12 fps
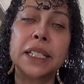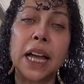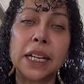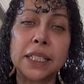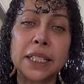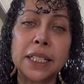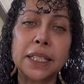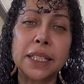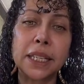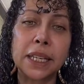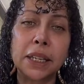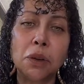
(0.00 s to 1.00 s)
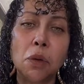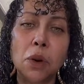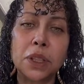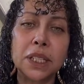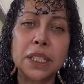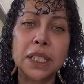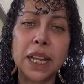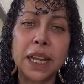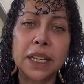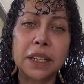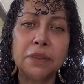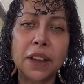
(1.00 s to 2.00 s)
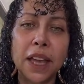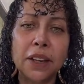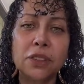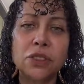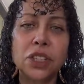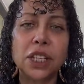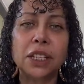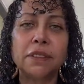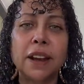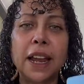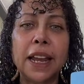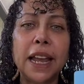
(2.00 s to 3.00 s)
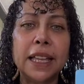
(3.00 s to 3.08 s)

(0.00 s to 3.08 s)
toxicity or this negative energy, right?